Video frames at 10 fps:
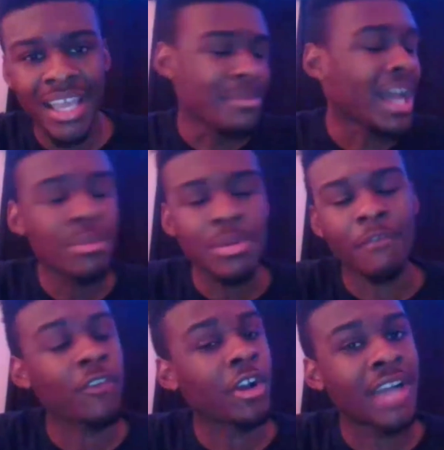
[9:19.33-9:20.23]
He might have
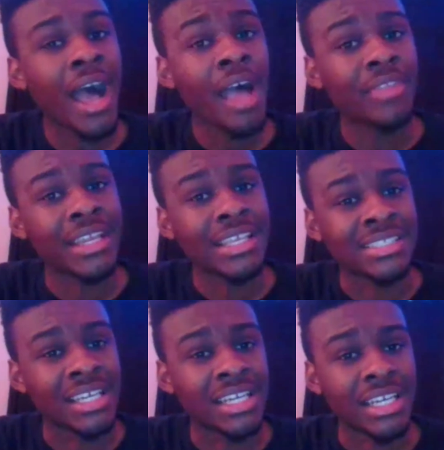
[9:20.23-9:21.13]
even forgot that he
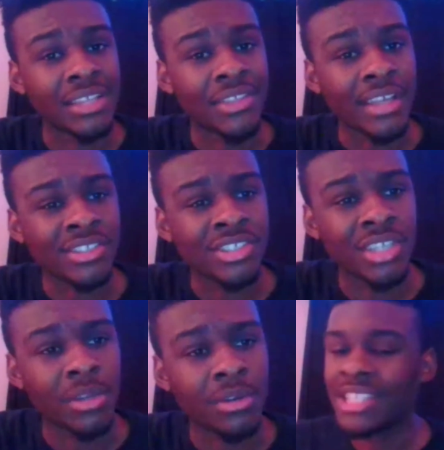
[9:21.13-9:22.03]
said any of that shit.